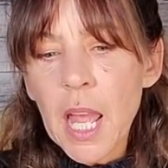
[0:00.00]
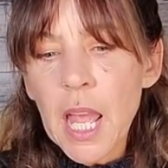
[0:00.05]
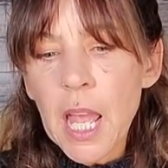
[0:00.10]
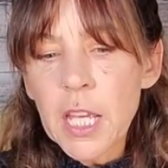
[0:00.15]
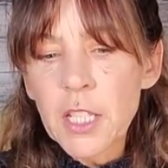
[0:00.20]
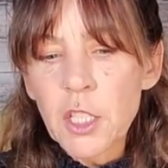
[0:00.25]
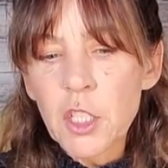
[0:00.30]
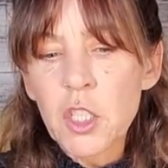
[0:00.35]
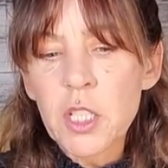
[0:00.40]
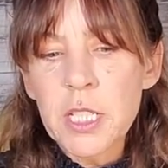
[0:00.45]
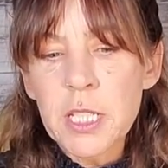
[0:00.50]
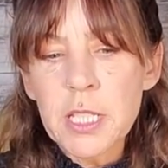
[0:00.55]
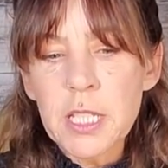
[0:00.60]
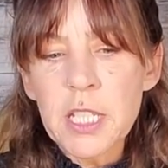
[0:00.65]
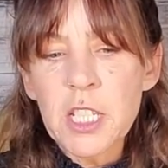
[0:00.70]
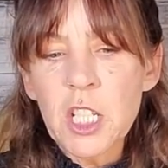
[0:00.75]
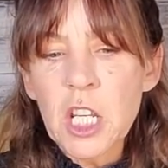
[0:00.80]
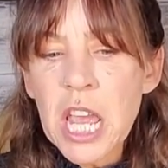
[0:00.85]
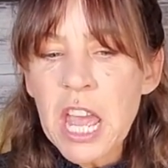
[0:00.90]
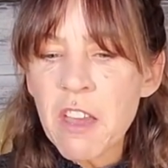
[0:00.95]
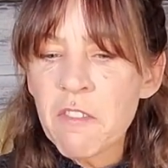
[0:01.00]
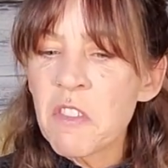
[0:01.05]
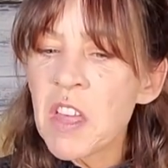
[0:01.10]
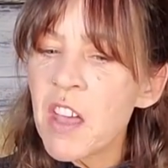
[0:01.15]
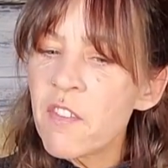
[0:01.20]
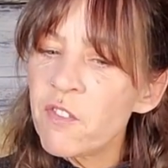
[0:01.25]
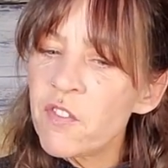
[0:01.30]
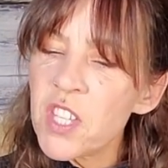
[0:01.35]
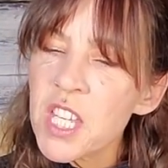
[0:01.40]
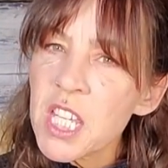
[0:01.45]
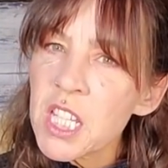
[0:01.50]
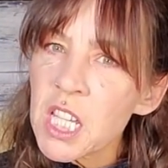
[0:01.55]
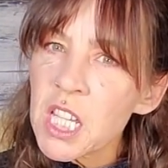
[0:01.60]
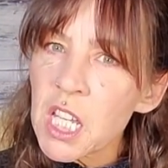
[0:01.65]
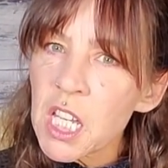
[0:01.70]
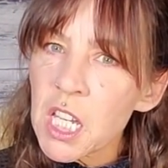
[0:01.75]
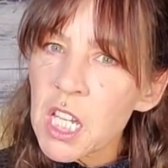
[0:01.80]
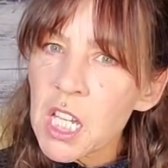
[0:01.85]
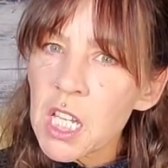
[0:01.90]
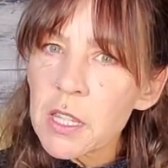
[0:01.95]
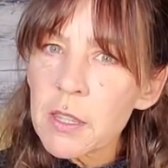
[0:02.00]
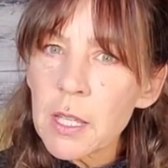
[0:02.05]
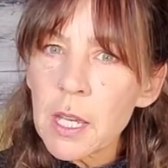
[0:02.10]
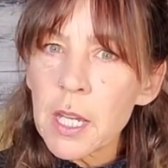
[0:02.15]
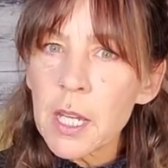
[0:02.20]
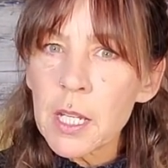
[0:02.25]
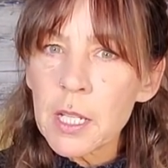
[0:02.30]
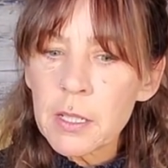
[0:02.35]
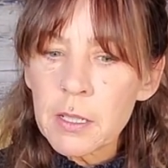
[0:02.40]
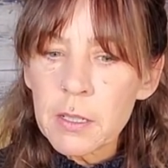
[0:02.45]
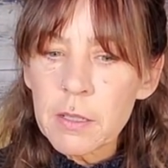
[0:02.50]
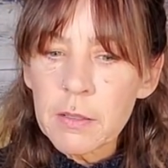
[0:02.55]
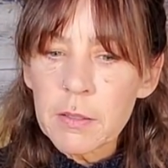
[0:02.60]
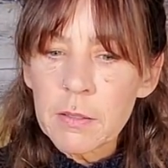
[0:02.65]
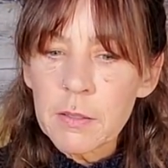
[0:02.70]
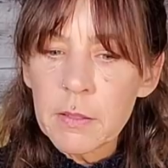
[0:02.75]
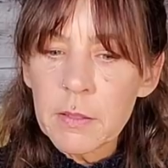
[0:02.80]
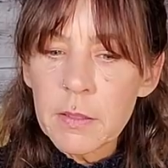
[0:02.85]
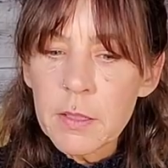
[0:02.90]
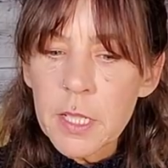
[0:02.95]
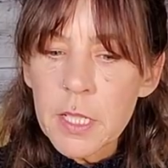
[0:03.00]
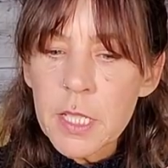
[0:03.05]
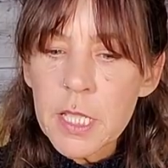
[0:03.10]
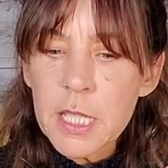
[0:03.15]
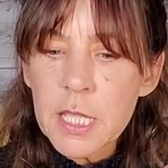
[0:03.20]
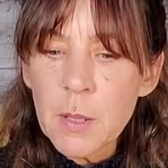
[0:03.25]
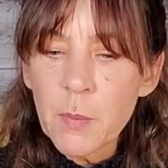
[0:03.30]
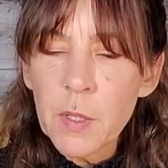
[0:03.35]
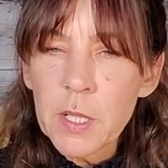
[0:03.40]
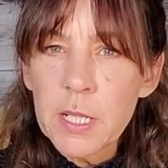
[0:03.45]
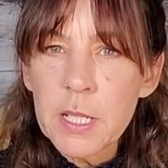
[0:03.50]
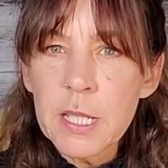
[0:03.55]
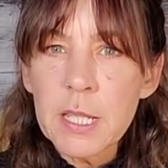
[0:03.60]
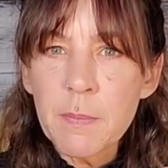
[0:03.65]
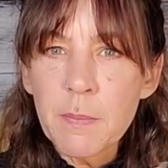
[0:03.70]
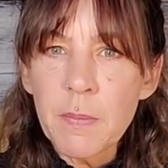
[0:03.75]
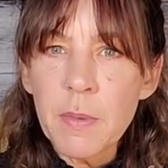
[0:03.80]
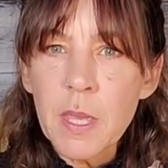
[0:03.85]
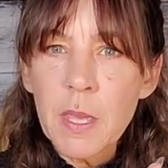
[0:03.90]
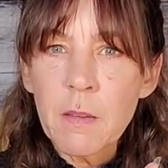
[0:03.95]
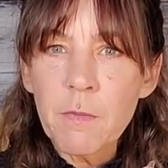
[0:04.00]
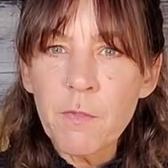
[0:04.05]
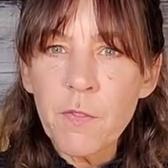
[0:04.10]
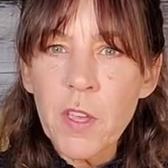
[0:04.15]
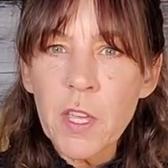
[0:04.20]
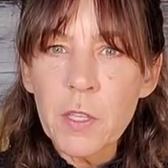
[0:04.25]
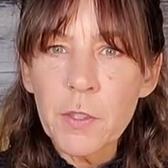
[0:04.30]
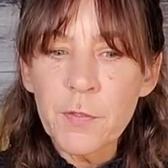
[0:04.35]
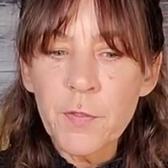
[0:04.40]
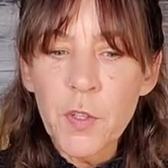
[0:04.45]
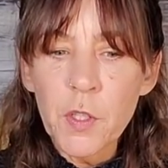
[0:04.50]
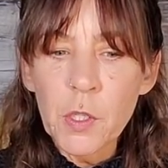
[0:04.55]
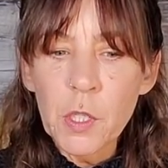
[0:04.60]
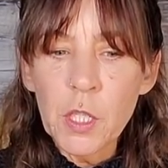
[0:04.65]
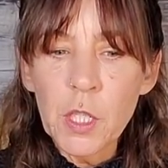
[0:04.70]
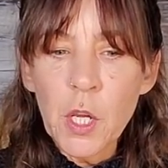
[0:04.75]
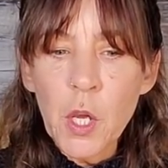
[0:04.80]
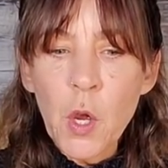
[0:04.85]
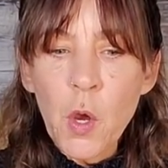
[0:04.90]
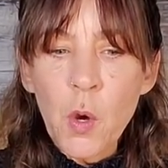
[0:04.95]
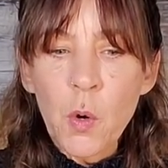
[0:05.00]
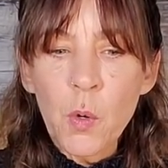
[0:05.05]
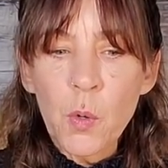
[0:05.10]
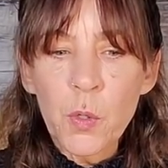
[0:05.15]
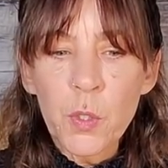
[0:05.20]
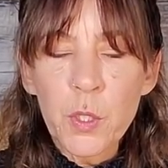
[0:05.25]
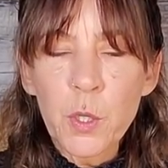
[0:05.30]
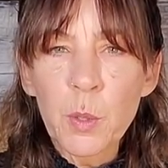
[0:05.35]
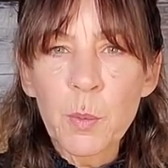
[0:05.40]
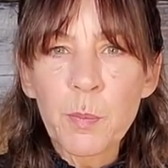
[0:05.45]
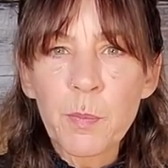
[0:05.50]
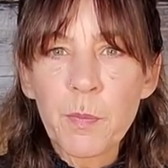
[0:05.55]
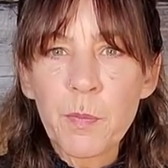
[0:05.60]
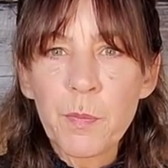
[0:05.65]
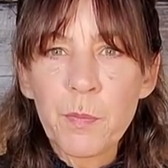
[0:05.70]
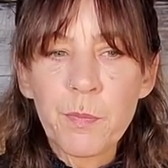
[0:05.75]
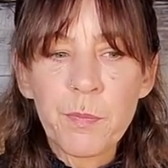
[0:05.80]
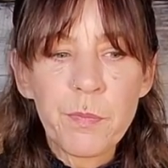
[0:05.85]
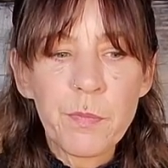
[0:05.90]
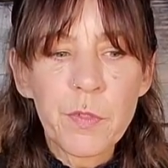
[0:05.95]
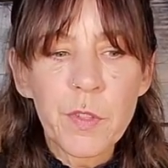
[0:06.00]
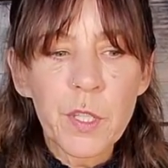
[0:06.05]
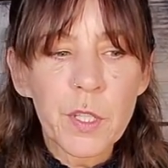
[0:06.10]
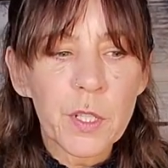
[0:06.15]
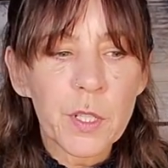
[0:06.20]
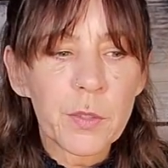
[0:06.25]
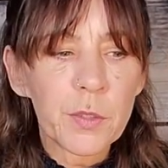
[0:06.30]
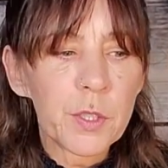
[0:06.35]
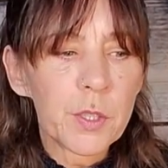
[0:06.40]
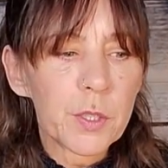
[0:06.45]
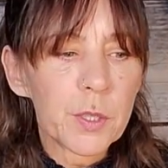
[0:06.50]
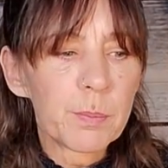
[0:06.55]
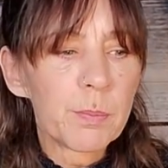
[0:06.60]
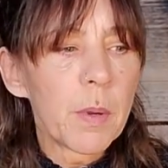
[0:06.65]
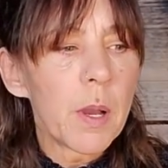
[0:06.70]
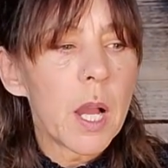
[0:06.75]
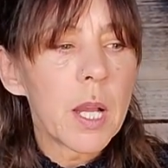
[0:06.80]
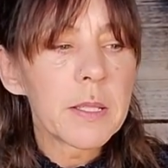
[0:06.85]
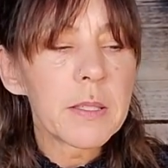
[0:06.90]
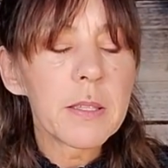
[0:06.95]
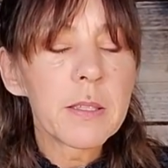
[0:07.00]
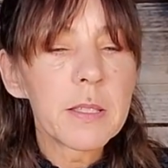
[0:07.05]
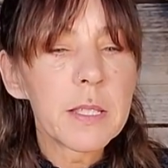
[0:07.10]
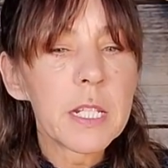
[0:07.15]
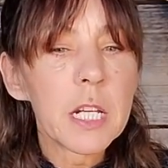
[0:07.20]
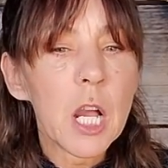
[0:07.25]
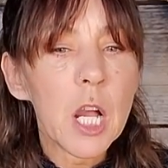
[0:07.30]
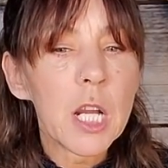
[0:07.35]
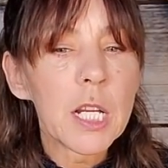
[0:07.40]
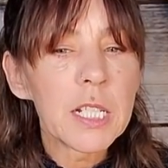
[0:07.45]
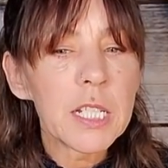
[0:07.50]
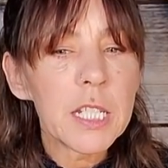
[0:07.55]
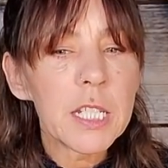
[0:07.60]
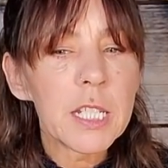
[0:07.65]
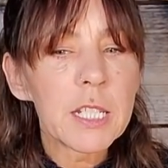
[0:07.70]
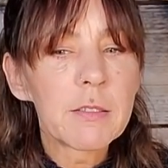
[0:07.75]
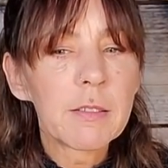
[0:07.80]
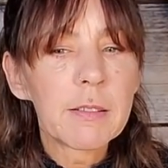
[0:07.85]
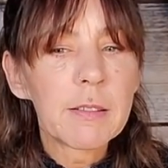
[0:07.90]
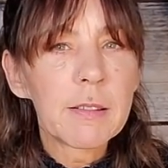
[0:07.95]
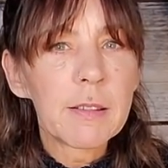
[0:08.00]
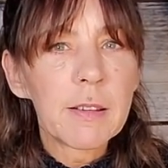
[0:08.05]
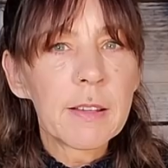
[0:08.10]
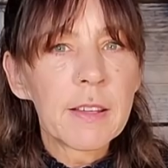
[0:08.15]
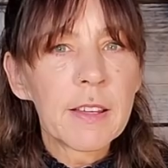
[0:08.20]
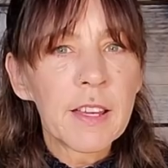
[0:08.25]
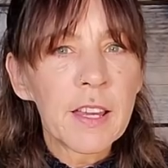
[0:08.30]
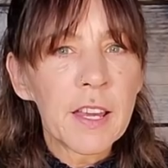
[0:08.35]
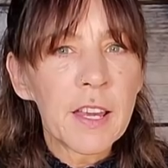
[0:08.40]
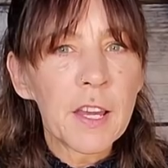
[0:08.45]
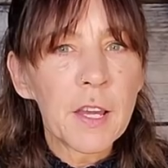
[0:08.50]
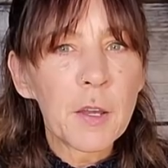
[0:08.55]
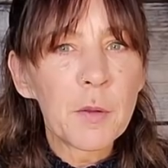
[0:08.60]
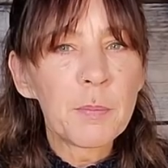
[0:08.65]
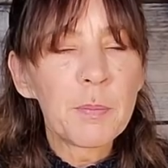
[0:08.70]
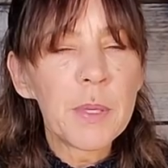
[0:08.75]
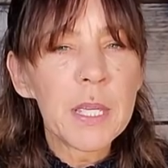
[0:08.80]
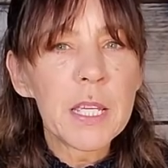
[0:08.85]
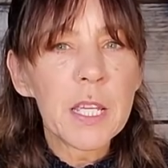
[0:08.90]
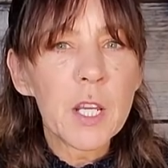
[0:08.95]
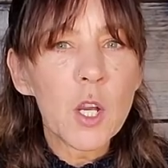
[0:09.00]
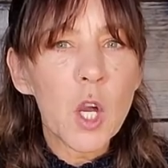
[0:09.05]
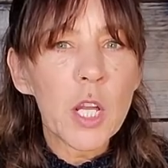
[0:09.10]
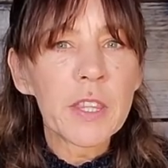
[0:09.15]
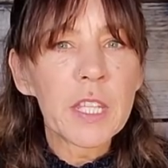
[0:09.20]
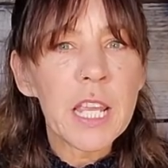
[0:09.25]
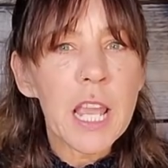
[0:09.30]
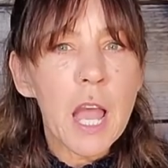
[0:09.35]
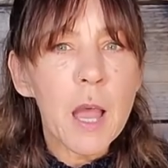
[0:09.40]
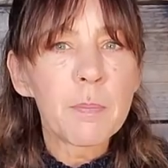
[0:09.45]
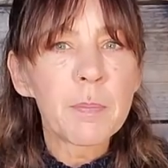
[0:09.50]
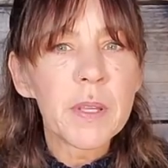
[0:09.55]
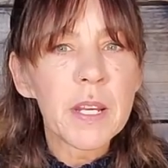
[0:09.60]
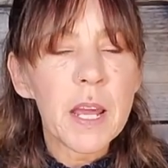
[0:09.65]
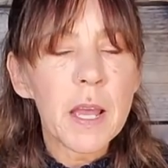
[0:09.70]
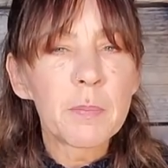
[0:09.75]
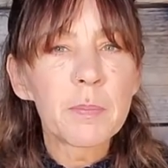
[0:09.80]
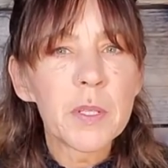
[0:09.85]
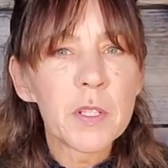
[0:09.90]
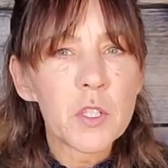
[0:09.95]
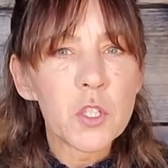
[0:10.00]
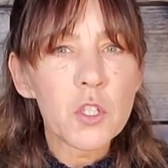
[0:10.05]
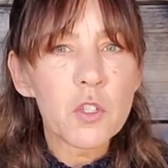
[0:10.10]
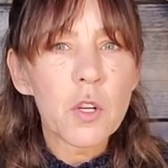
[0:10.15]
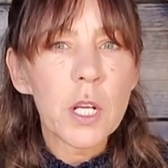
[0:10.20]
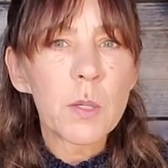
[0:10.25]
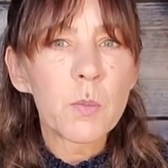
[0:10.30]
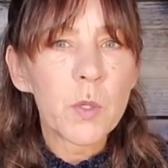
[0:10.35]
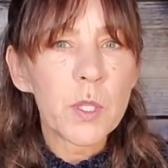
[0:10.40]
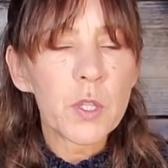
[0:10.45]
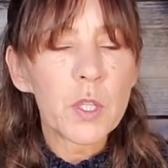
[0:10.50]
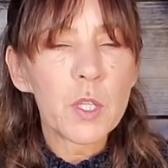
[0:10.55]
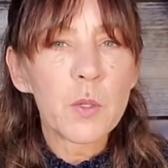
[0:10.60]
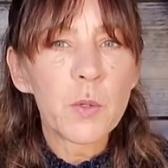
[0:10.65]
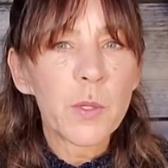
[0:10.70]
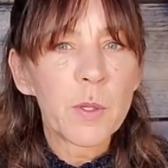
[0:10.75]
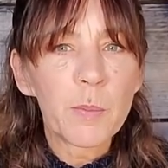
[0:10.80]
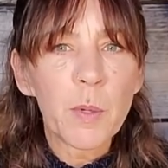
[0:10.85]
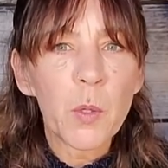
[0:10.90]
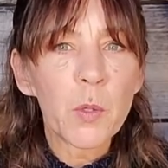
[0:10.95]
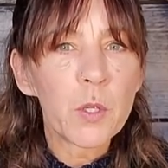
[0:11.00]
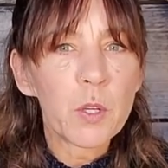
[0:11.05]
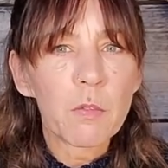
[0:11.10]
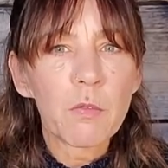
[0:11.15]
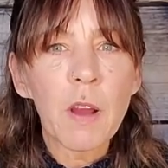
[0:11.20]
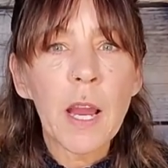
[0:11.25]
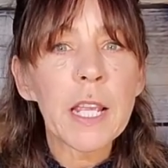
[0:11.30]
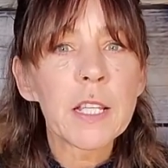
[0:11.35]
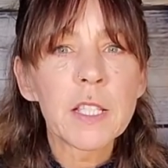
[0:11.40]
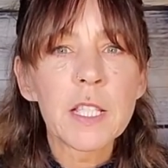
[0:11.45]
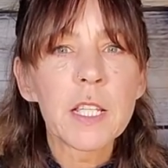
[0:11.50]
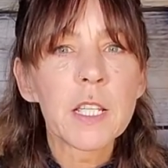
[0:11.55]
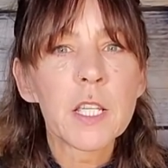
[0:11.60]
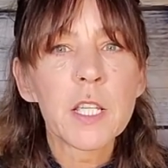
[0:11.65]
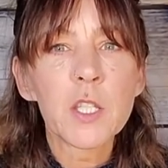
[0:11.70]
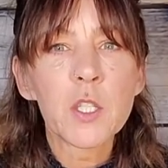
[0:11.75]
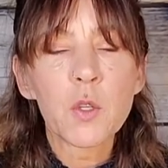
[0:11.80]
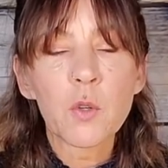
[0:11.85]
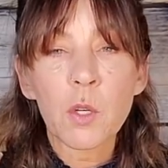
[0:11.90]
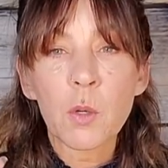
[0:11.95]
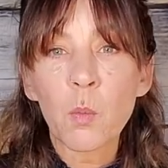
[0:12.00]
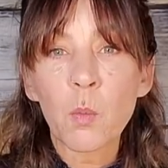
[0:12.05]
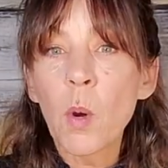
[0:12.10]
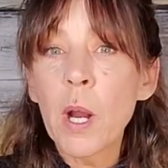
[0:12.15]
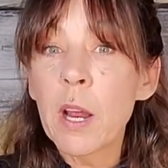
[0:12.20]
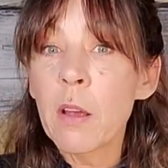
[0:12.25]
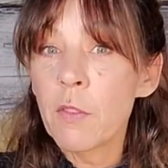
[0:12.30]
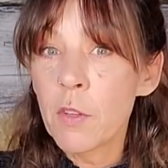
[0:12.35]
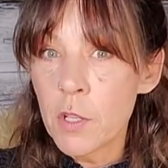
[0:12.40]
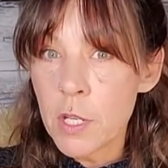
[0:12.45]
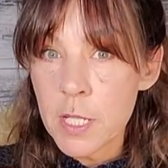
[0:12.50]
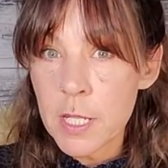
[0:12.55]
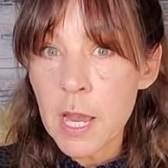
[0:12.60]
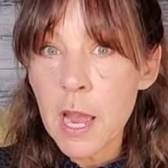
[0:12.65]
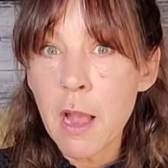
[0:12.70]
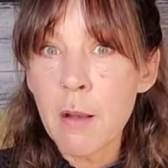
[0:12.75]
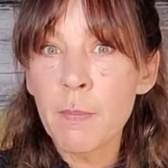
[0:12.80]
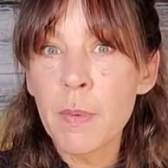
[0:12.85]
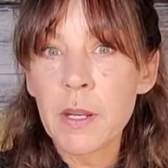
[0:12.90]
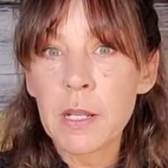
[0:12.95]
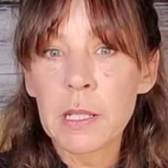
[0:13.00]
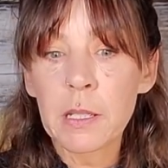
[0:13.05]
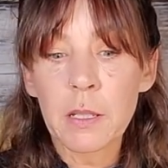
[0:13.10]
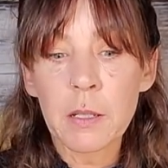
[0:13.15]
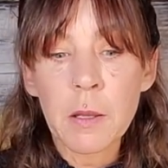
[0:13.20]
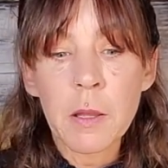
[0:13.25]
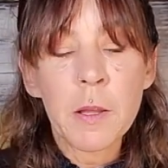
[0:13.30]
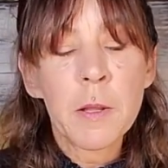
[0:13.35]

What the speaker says: and you have that feeling that someone isn't being faithful, or your boss is not being on the up and up and straight with you about your raises or whatever is happening,